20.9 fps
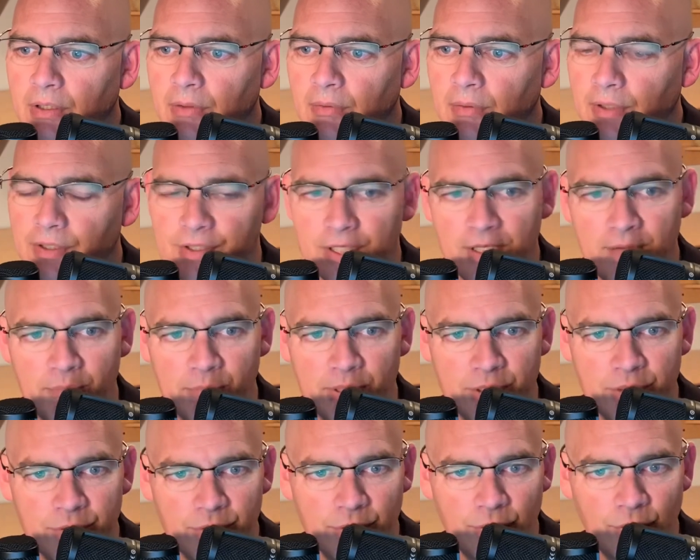Because I haven't been
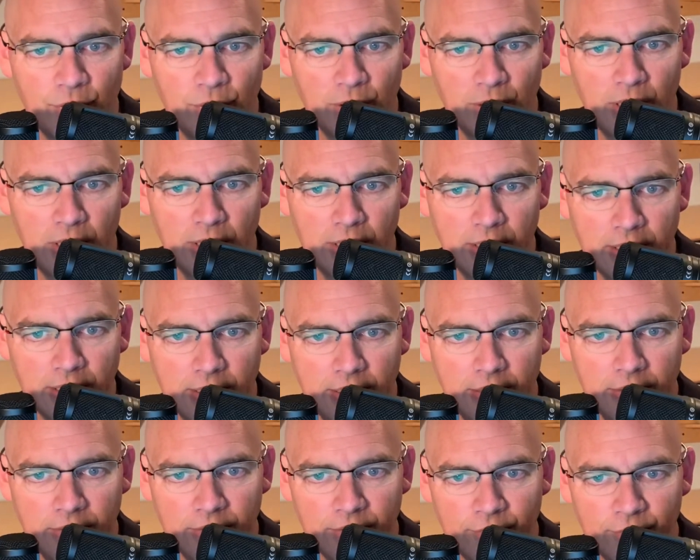doing a whole lot
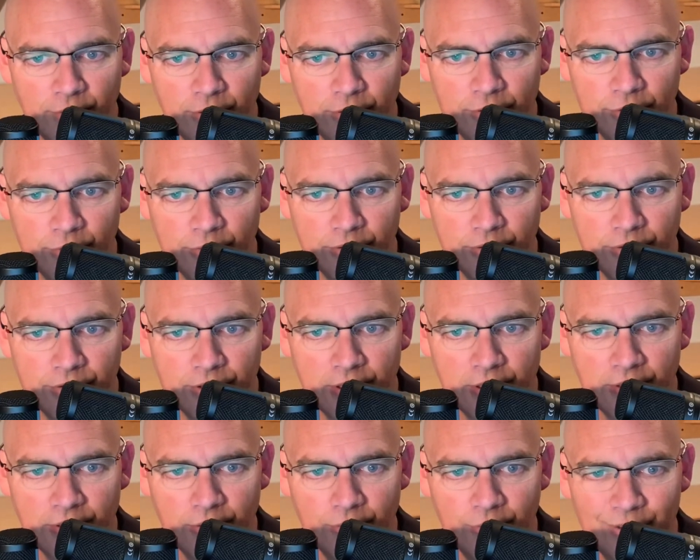lately as far as real
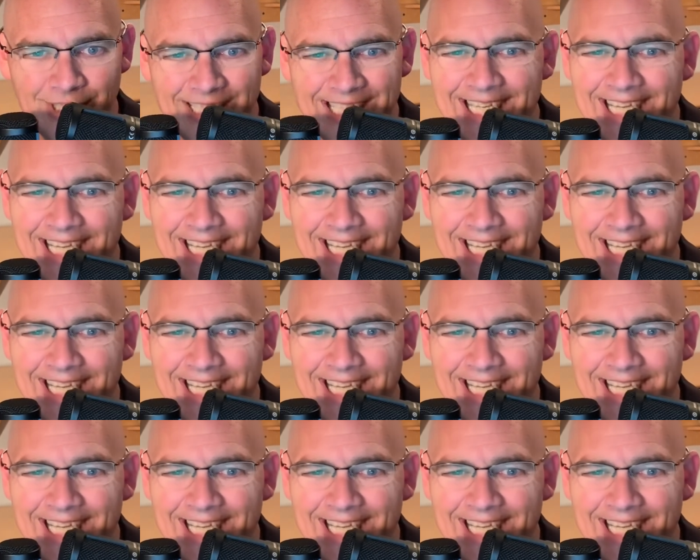estate goes.